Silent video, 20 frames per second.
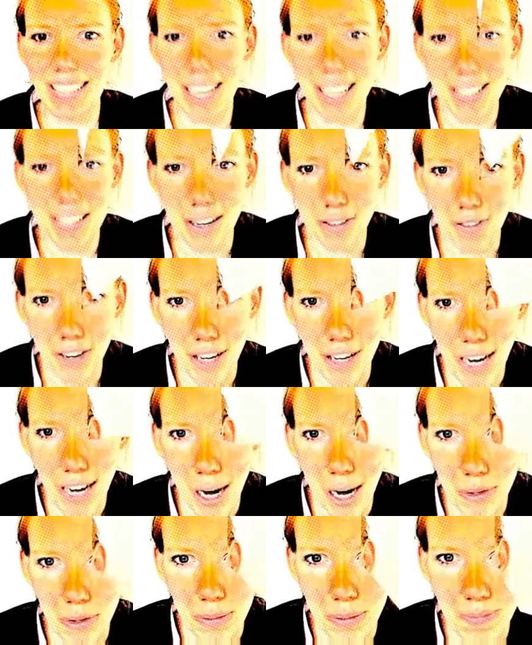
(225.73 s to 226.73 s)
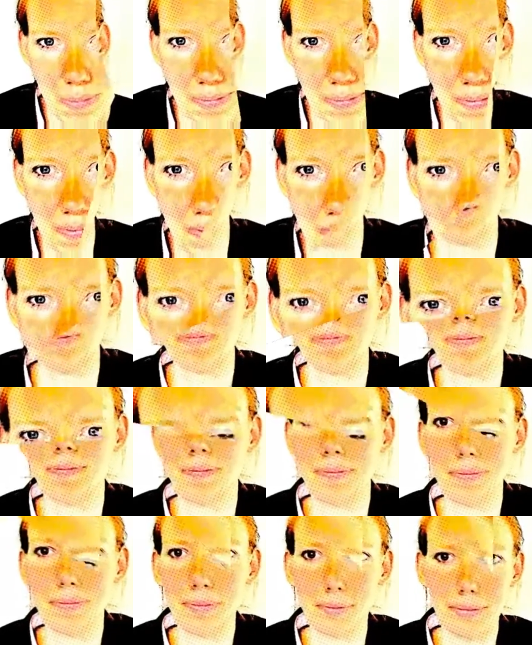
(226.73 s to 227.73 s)
not very helpful. So
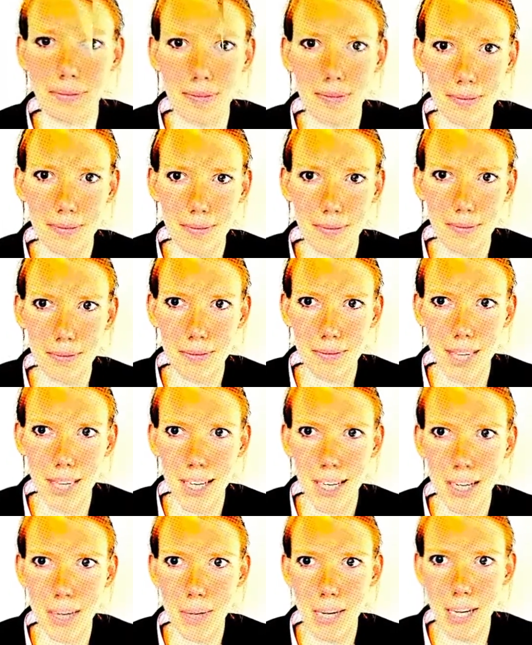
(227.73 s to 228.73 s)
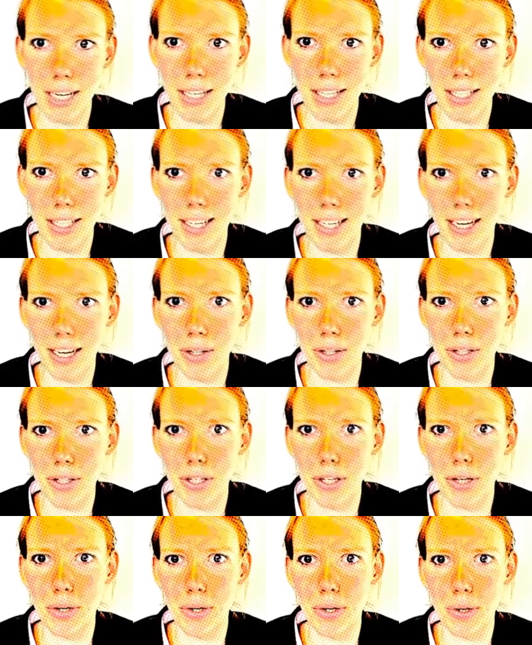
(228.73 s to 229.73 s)
in a minute, I'll show
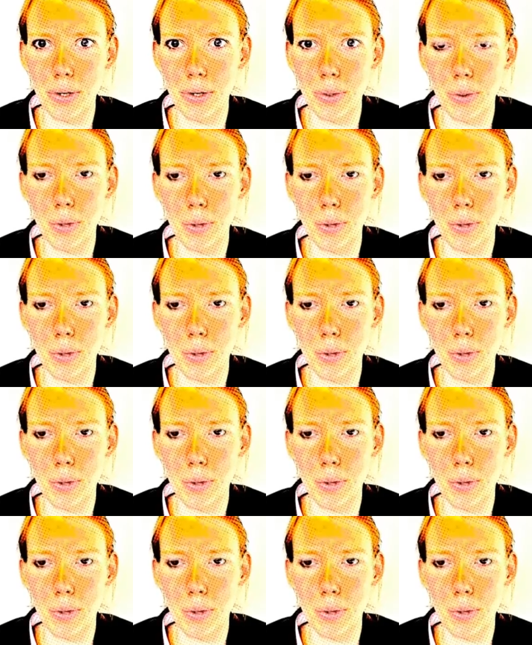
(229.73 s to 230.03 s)
you